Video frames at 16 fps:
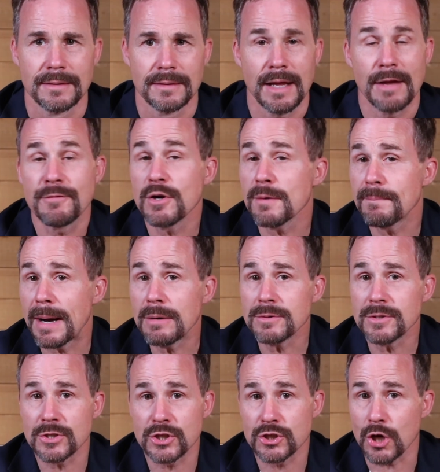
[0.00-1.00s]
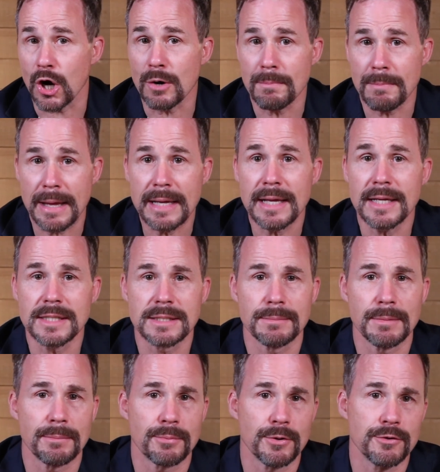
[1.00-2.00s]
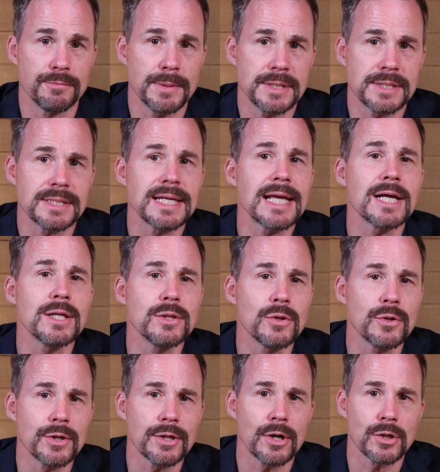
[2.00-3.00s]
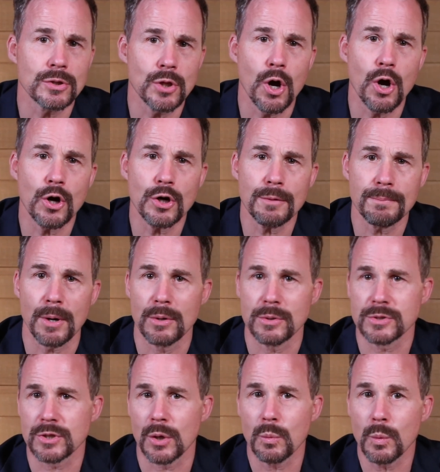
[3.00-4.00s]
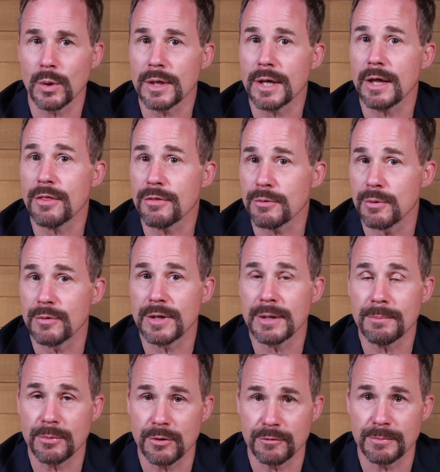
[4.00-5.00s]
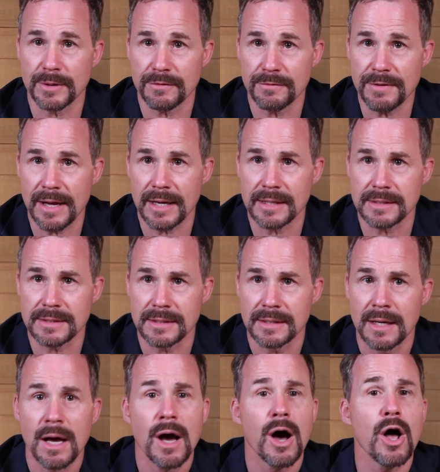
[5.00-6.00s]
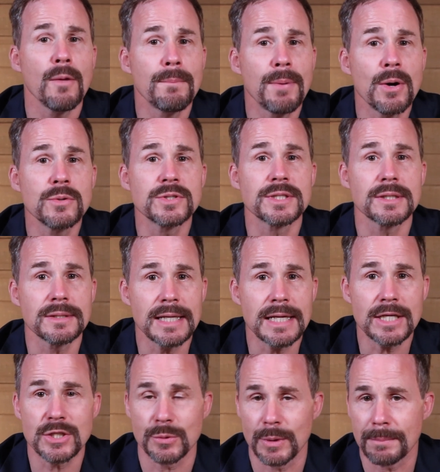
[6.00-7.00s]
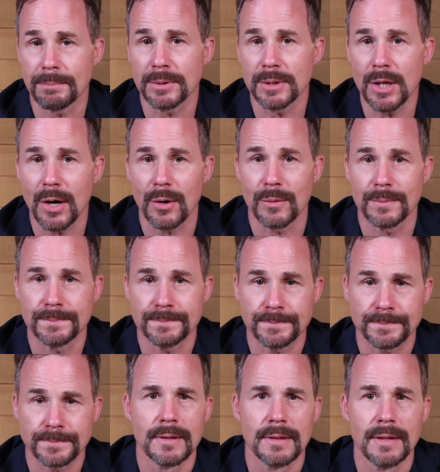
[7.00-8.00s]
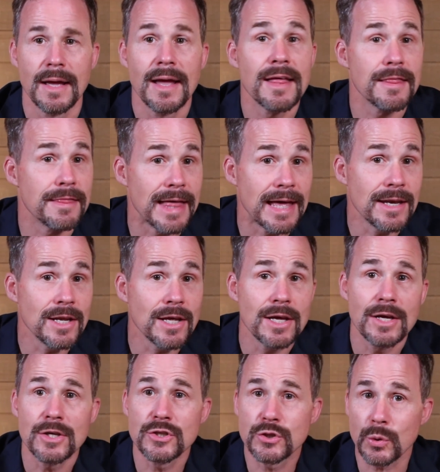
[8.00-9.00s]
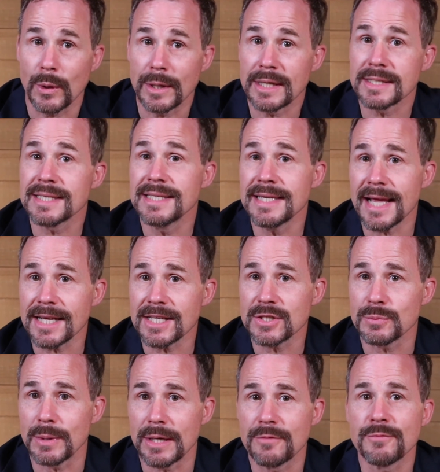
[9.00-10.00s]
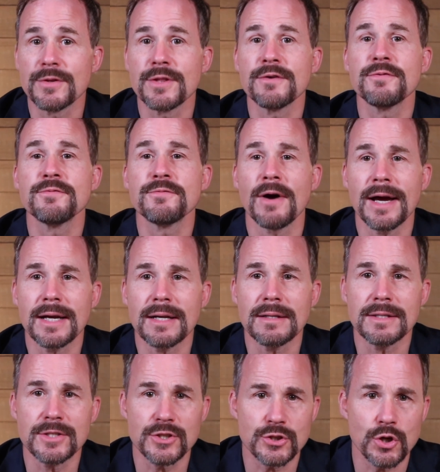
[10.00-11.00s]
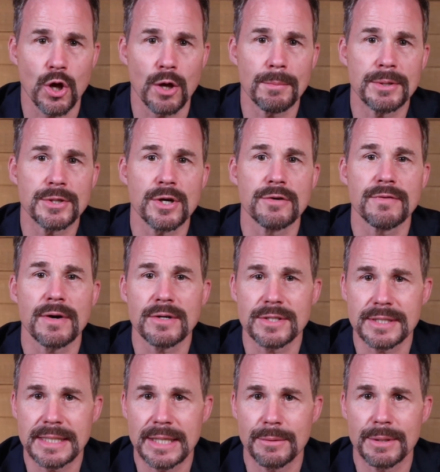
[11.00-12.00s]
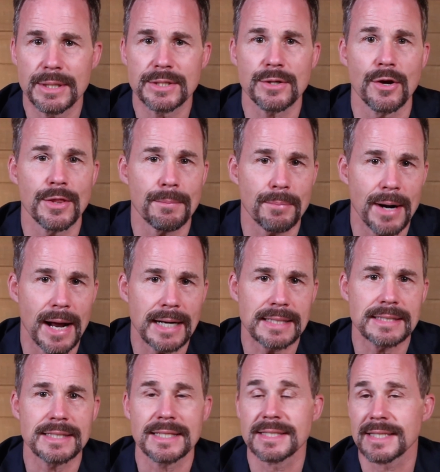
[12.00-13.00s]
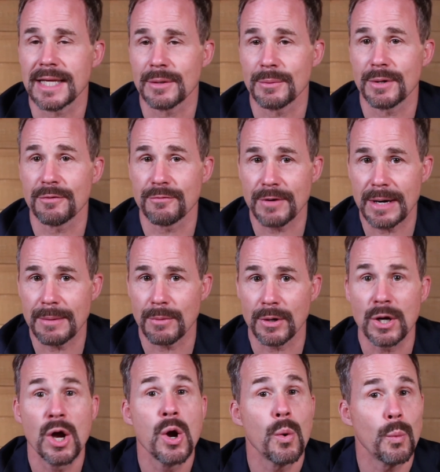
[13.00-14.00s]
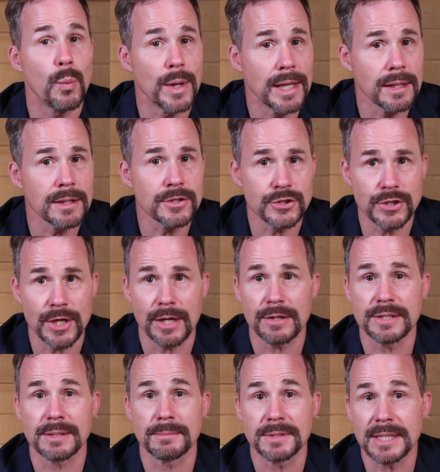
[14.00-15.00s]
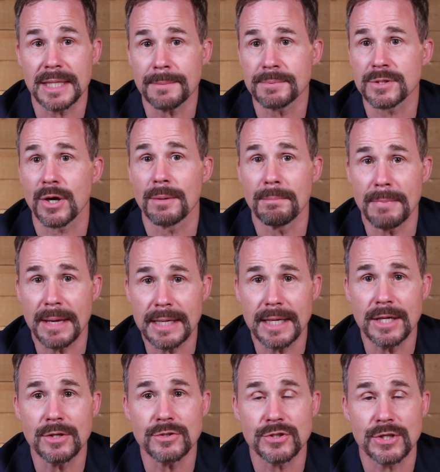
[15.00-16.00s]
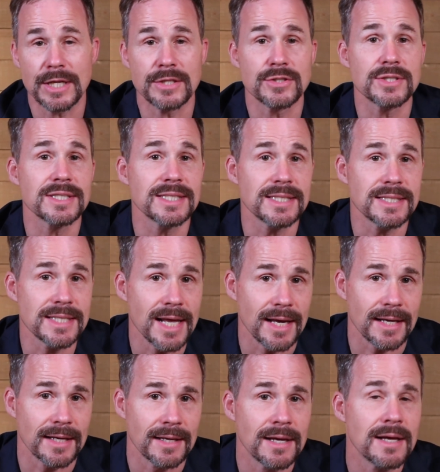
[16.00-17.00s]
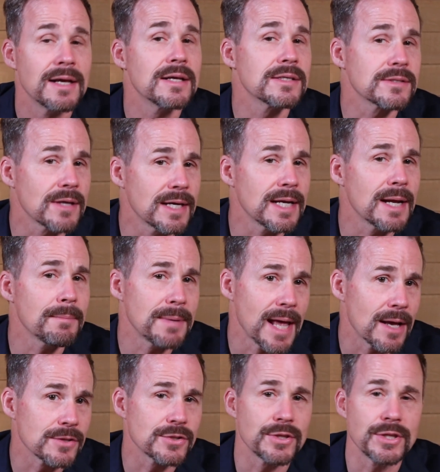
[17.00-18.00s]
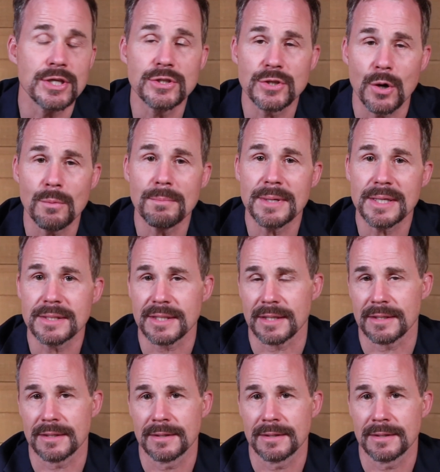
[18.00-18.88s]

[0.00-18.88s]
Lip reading: If you're about to start making some improvements, take a look at our longer post on working through the improvement phase. I'll post a link to it below. Then, join us next week for the final installment of our series on the Practice Accelerator Framework. We'll share some tips on making your changes stick. Sign up now so that you don't miss it.